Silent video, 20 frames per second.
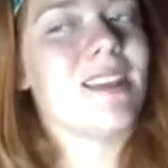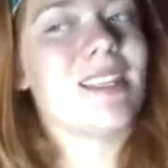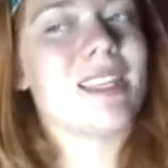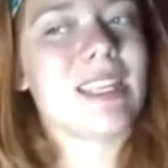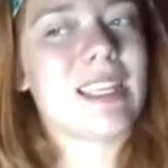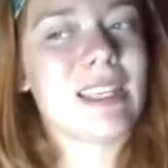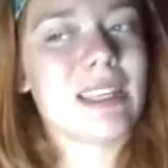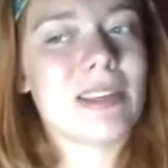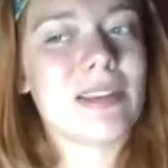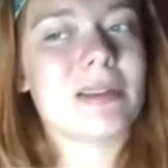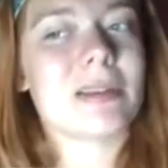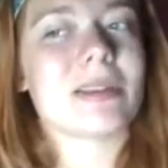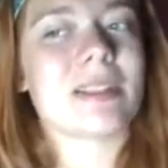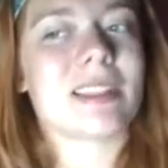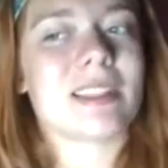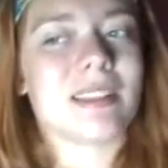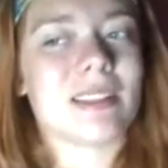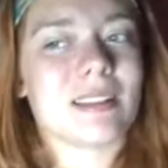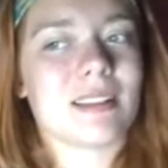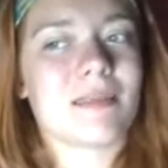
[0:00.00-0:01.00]
He
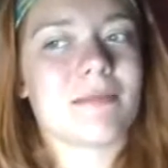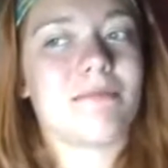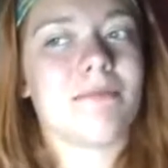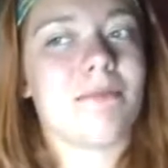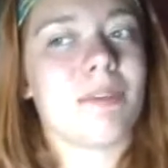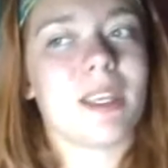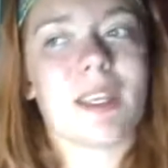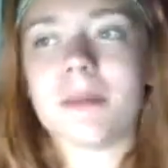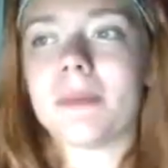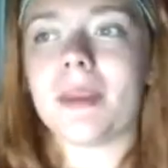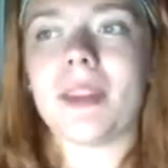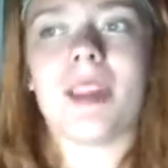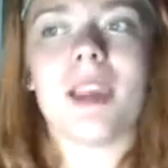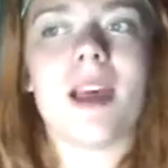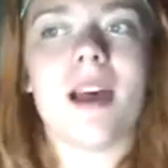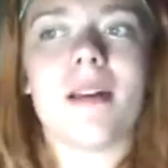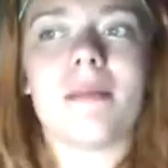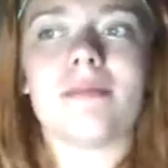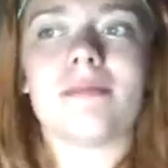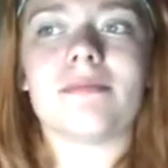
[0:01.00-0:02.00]
used to beat me
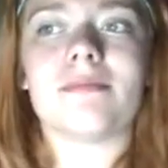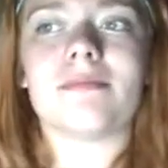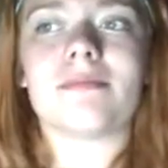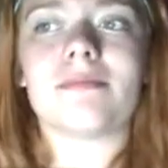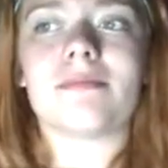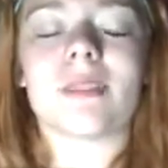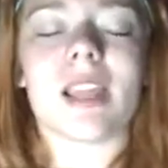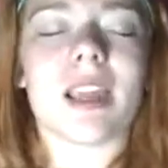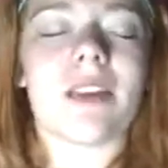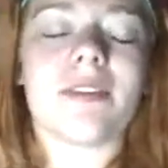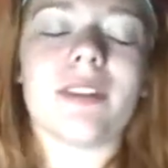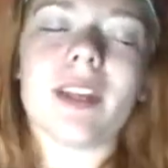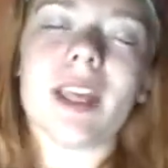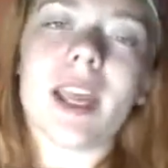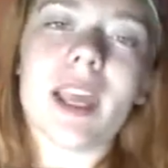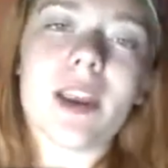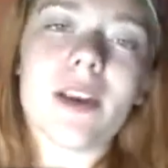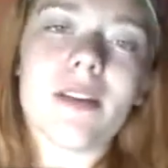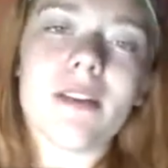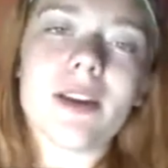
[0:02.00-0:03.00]
up every
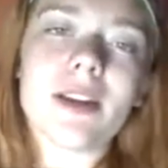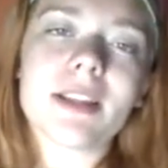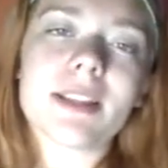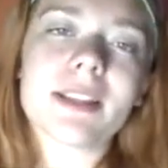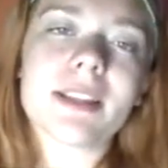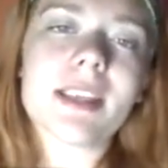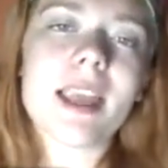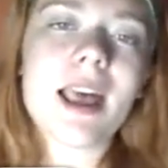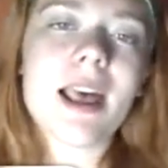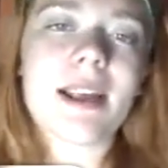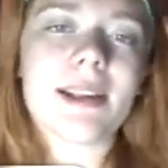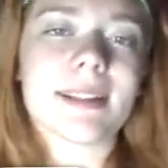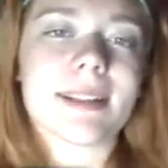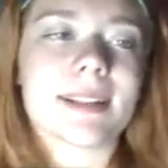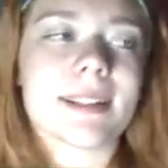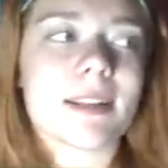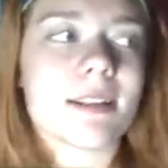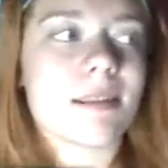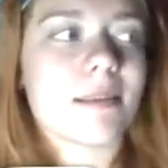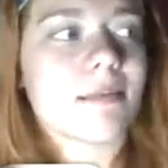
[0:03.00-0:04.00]
day at
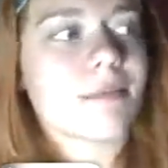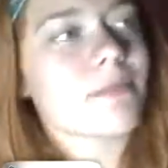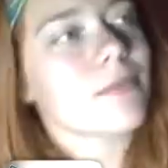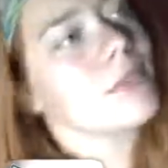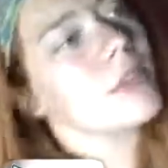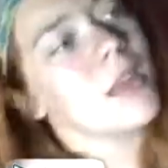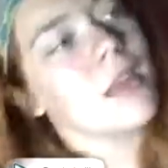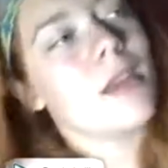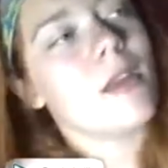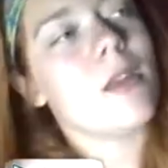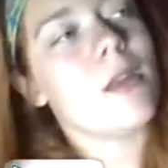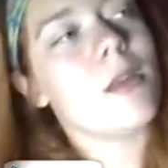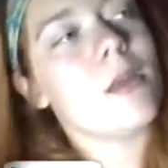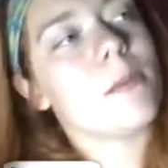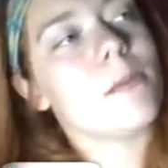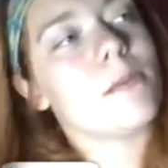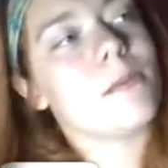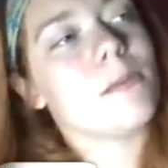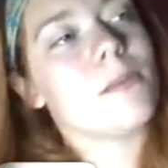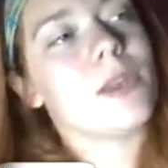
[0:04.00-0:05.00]
recess.
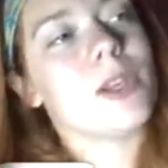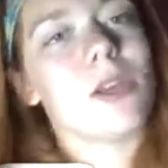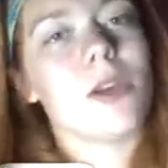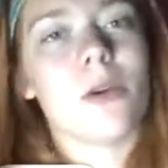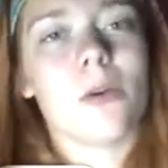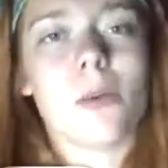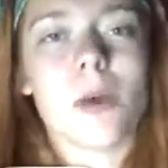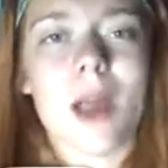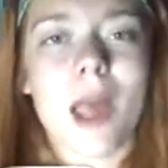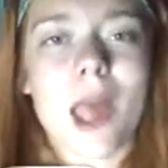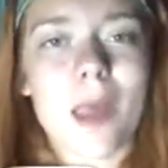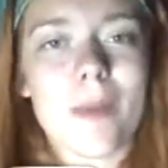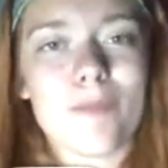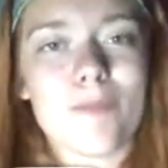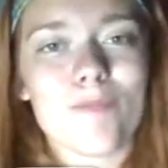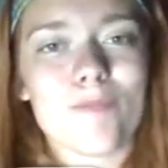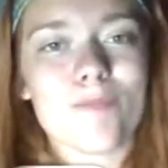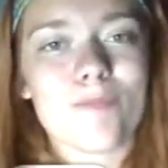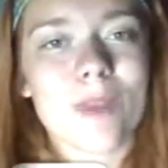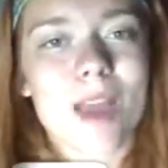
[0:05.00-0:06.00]
You know what?
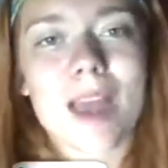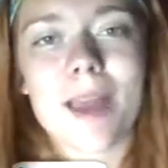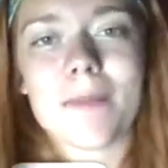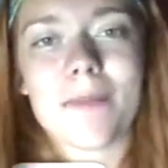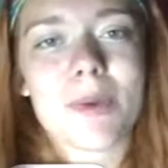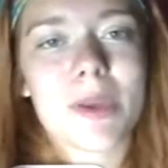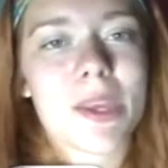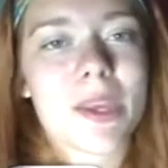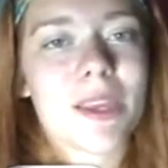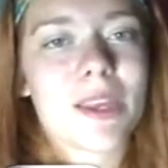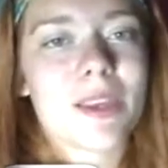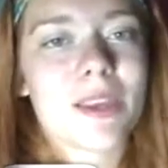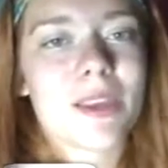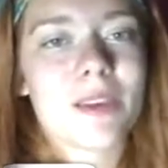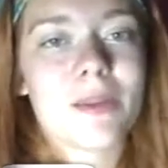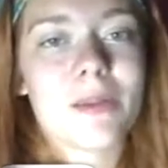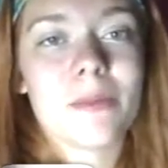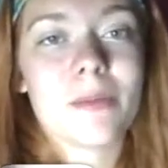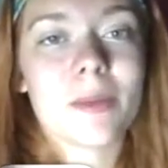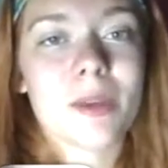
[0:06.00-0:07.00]
I pay
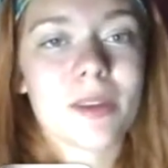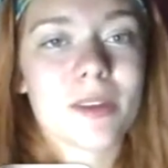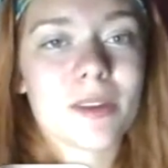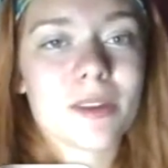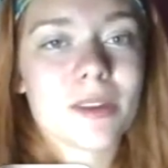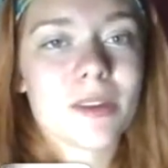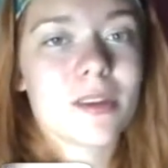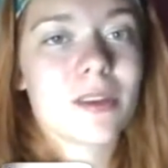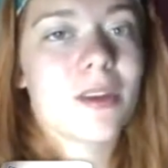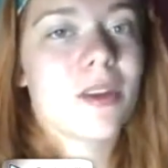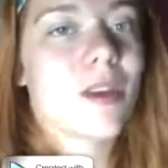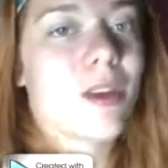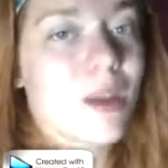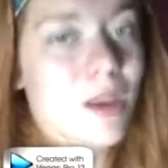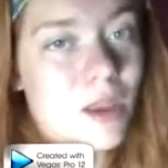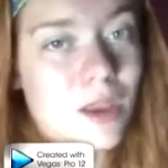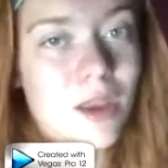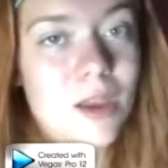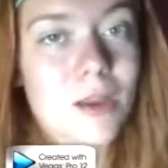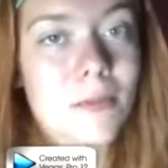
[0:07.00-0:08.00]
him
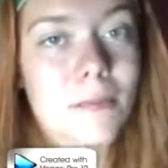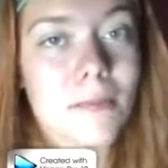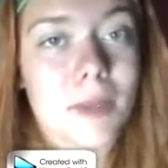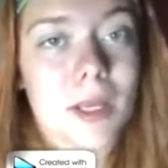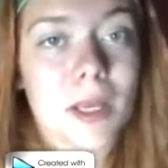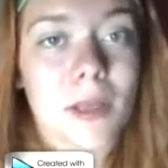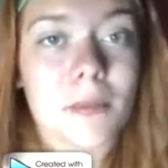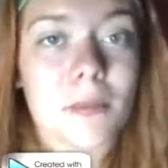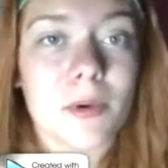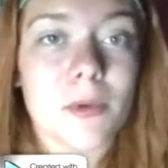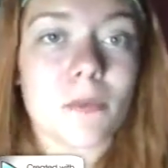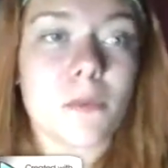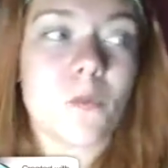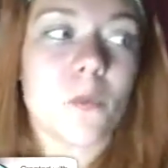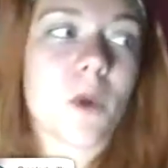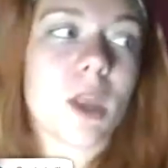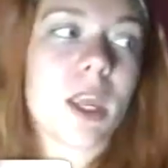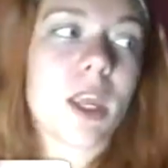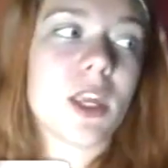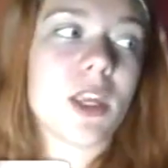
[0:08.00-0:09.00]
minimum
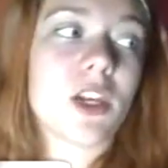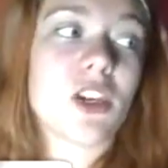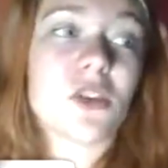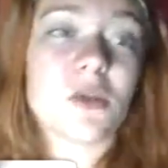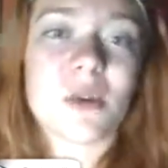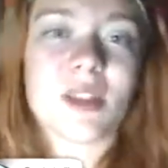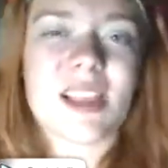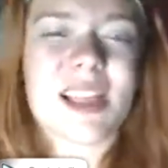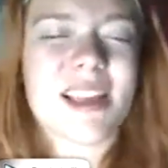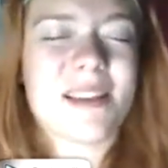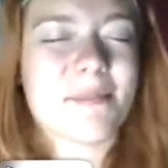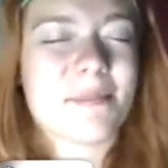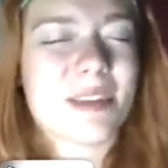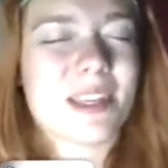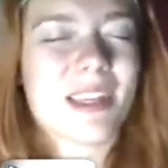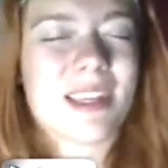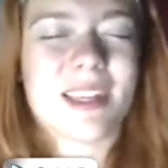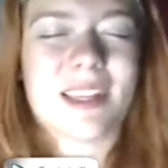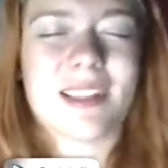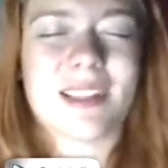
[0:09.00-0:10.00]
wage while I'm
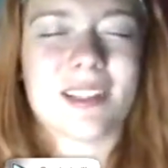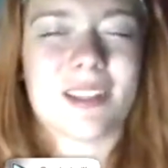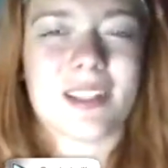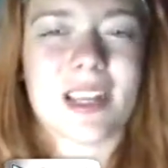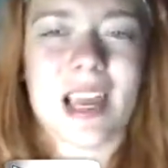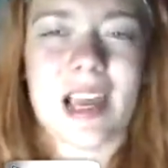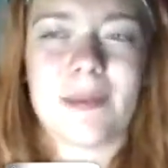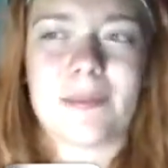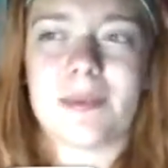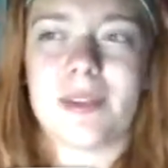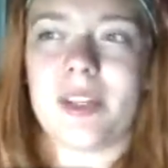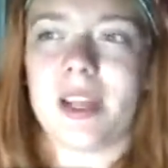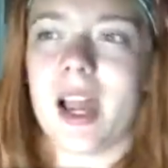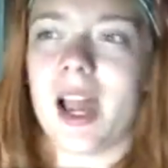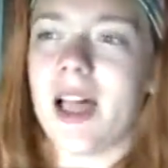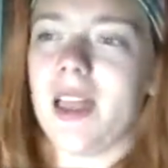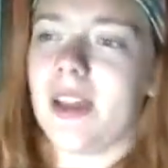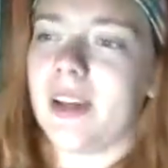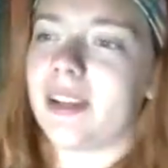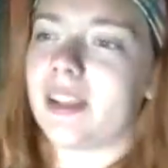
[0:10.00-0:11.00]
making top
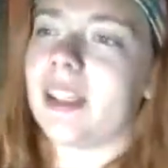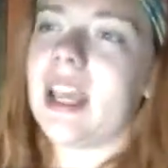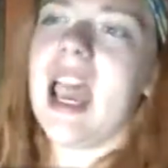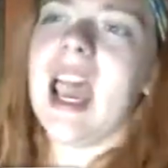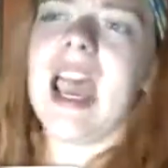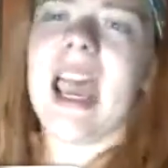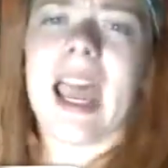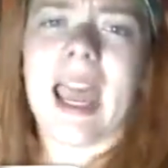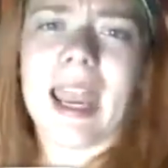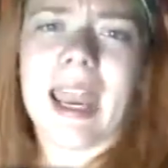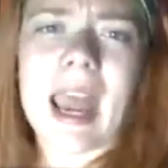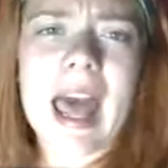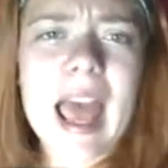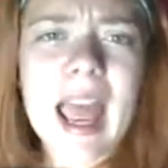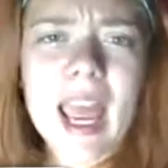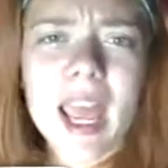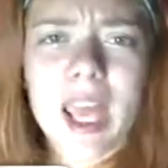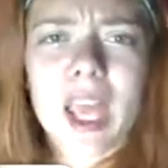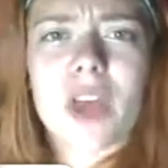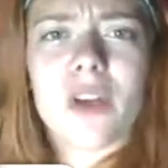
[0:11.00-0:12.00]
dollars, and
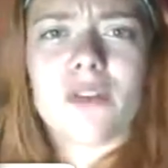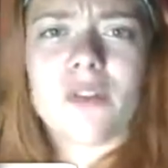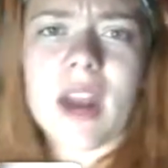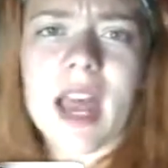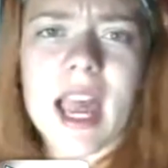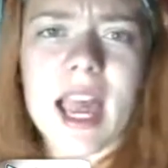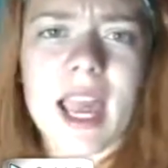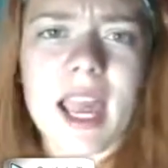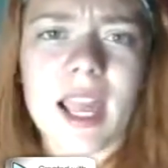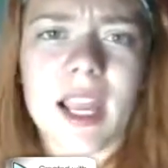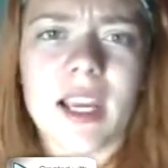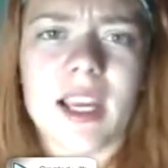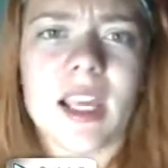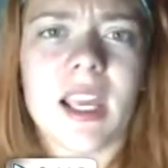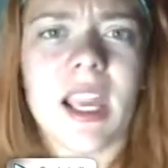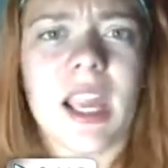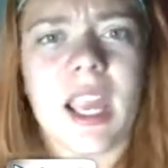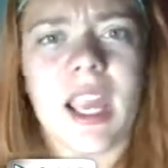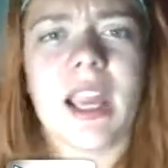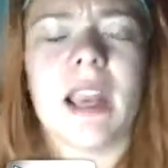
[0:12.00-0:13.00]
I ride
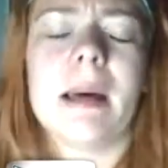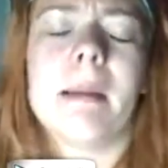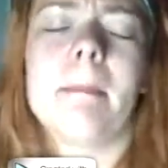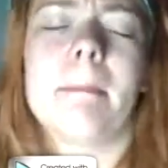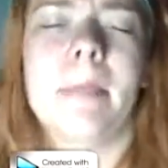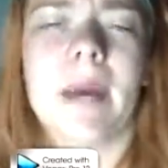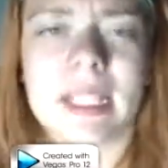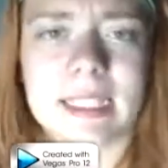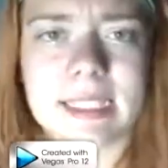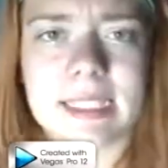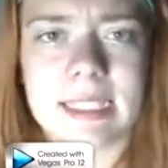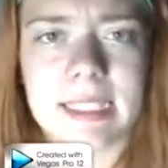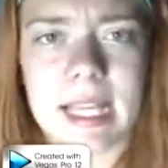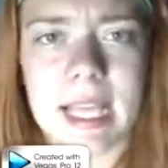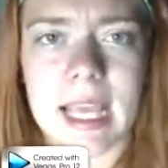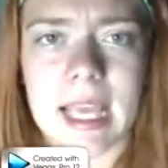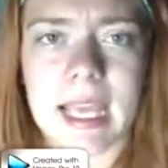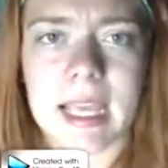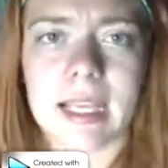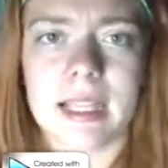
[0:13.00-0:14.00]
in a
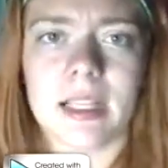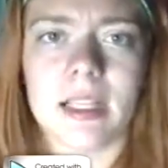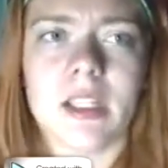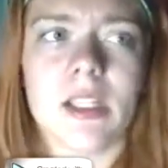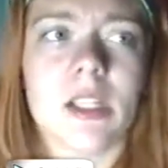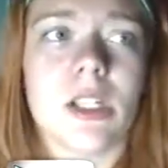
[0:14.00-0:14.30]
Mustang.